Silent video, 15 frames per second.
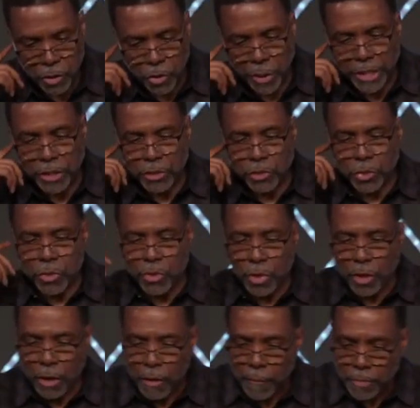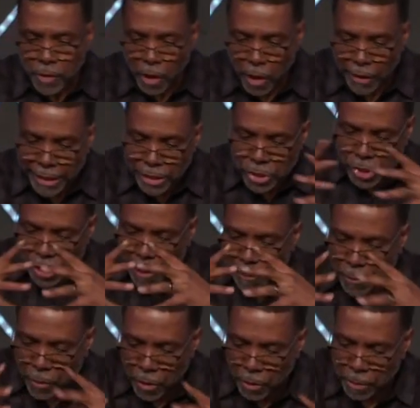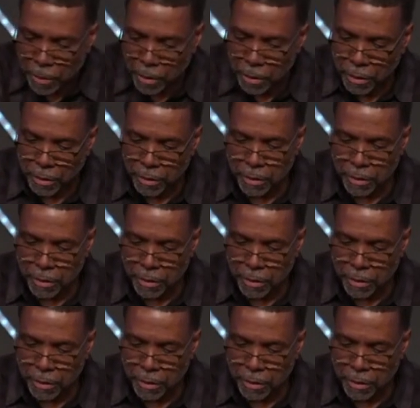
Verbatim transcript: Grace and truth are inseparable.